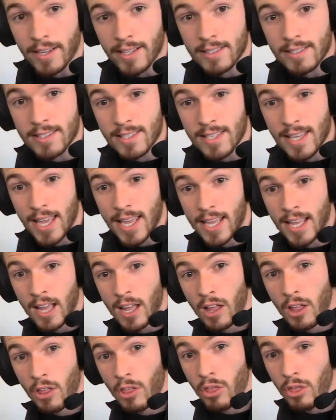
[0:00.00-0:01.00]
I could
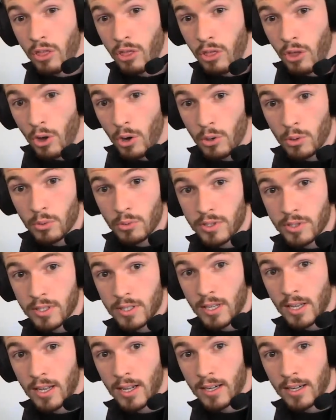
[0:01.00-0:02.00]
say
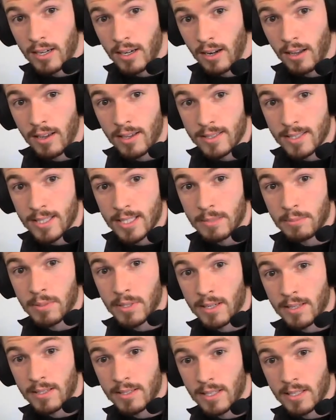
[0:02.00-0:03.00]
those glasses
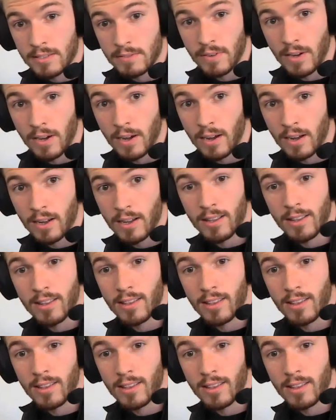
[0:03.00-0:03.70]
because it's far.